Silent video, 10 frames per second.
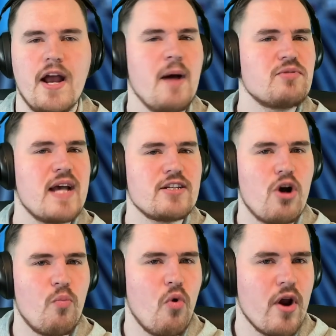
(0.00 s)
An update
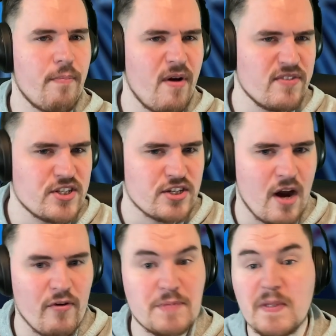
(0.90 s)
on Warner Brothers
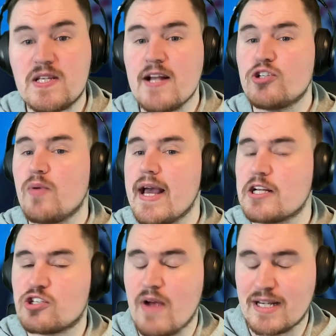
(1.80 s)
Discovery's potential
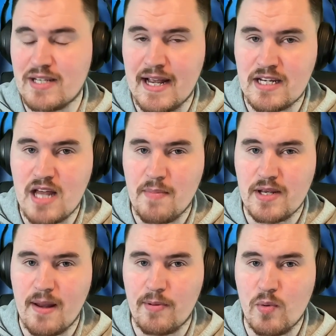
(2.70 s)
interest in
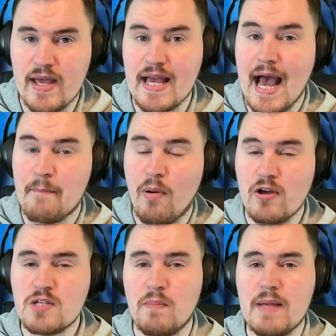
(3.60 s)
WWE, and
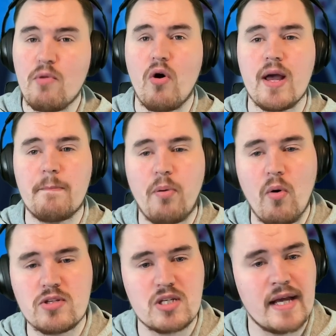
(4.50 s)
possibly more
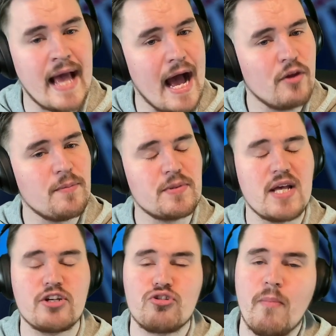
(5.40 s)
importantly, how the
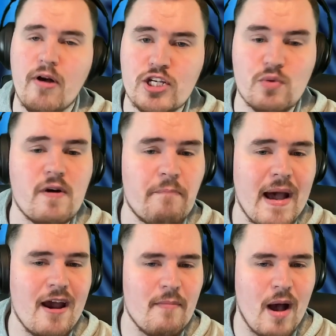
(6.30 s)
potential merger with
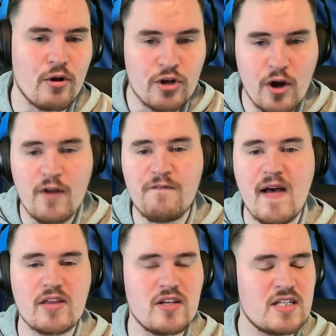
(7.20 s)
Paramount could
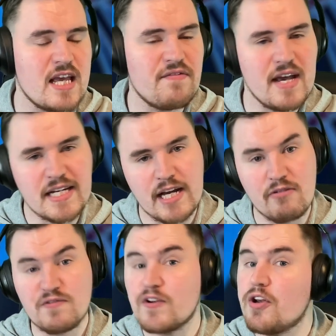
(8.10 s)
affect the TV
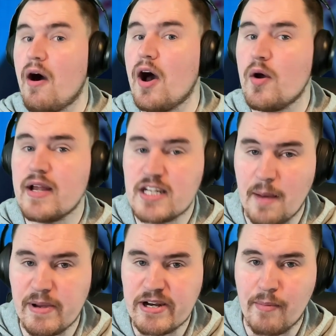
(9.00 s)
deals for not only
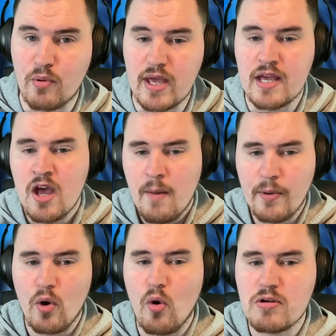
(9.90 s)
WWE,
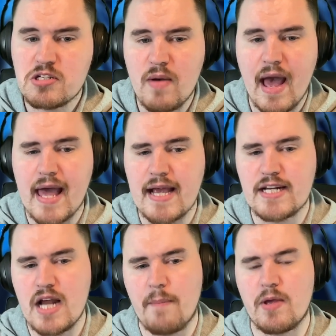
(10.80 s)
but also
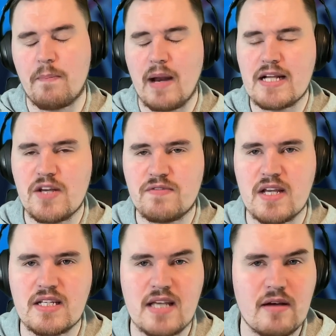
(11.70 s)
AEW. Plenty of
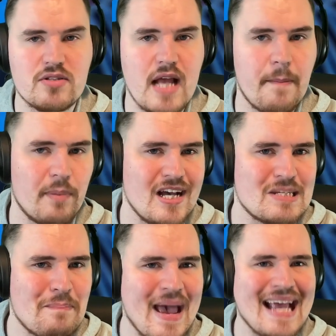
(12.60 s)
details on that. Plus,
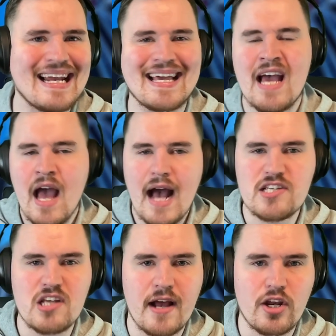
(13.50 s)
Bayley has
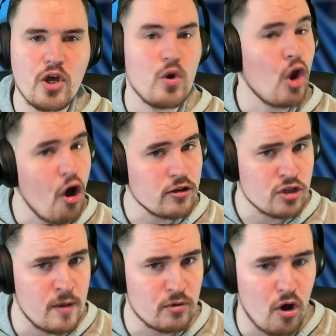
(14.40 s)
signed a new long
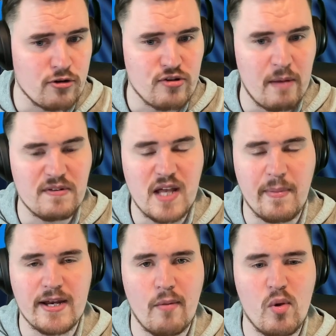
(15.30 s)
term contract with
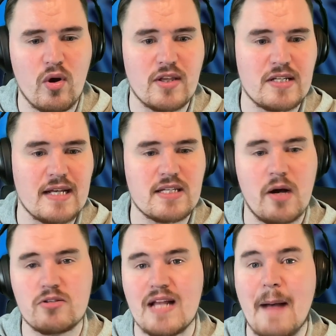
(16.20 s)
WWE, got the
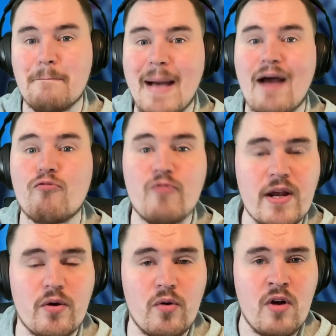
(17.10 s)
details on that. Matt
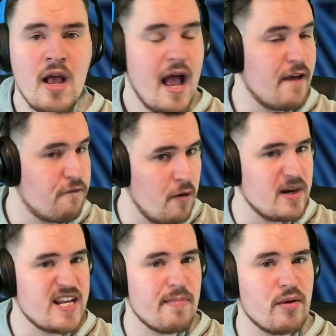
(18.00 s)
Riddle, a former
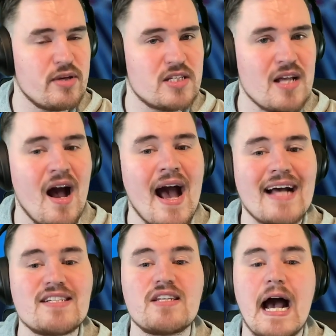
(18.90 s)
WWE star,
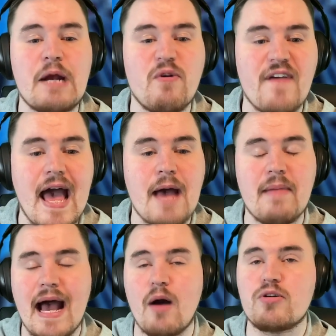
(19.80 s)
has signed with
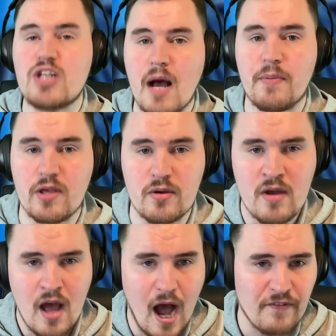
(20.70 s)
MLW
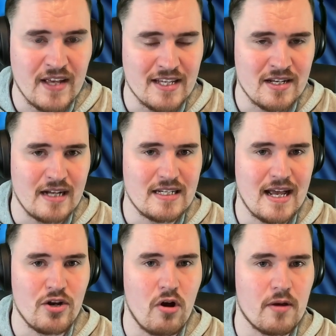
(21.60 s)
after his 90
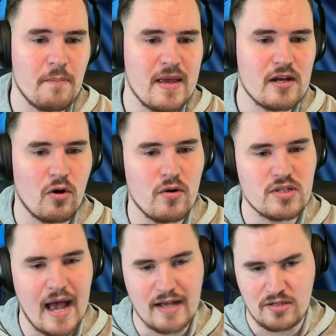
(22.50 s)
day non compete clause
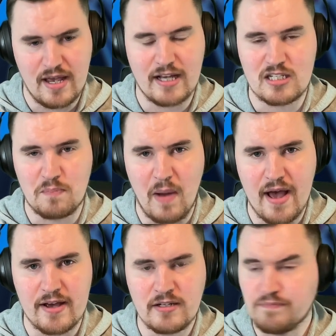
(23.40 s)
has
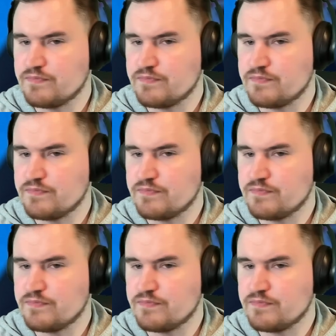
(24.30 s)
expired.